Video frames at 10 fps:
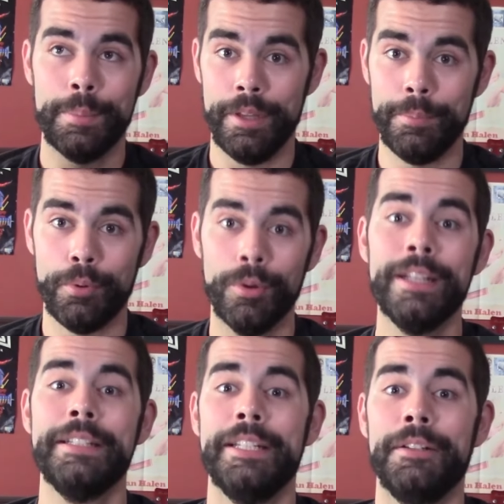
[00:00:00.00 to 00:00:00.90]
but
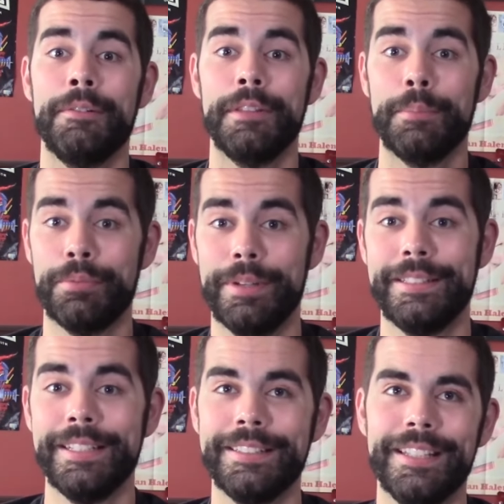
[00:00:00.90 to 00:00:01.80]
important, dealing with the
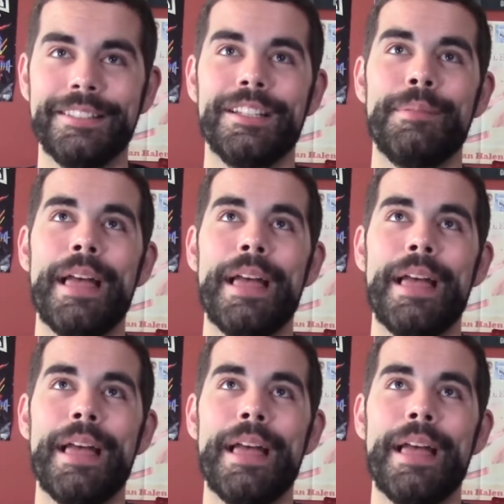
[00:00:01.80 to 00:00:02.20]
prison system